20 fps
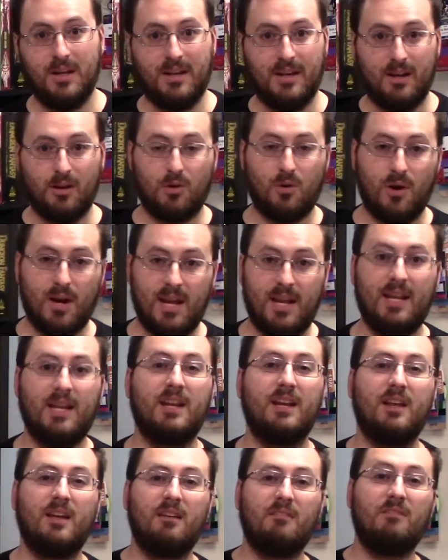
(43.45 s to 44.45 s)
Now
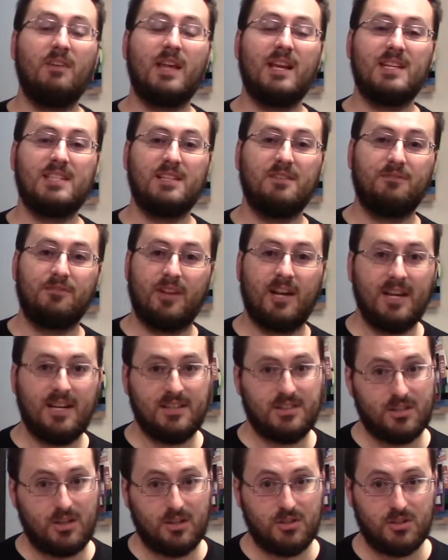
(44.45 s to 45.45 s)
granted, Fantasy Flight
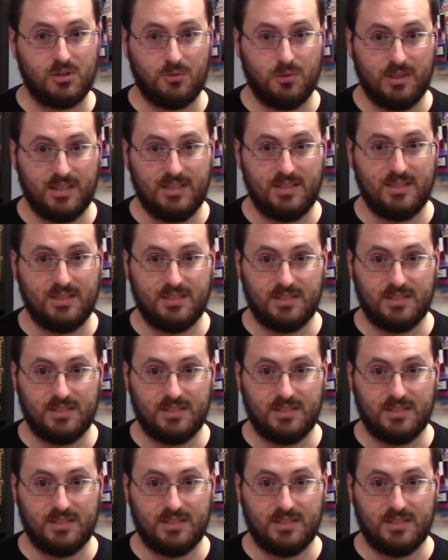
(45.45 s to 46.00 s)
is also releasing